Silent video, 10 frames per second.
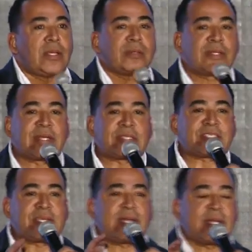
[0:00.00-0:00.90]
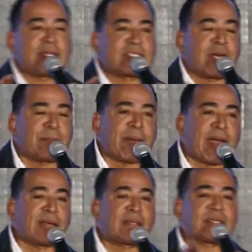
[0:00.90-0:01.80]
that they sit in a
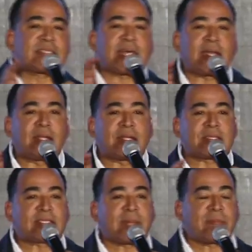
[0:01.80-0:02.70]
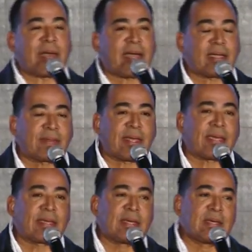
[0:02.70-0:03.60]
setback, they settle in a setback, and they